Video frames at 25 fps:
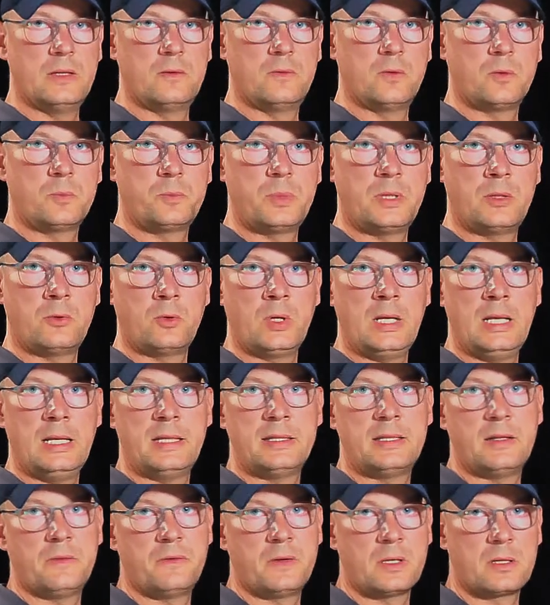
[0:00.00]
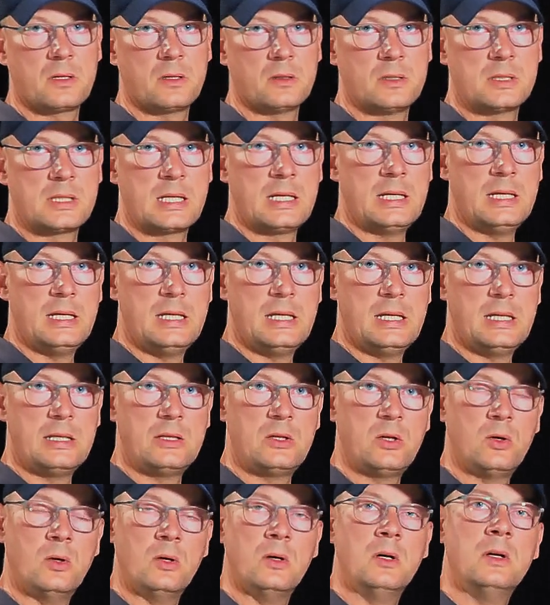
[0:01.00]
it would be really difficult
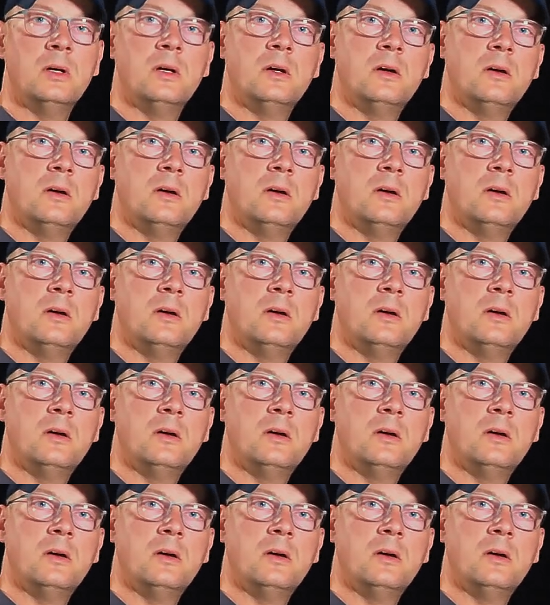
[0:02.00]
to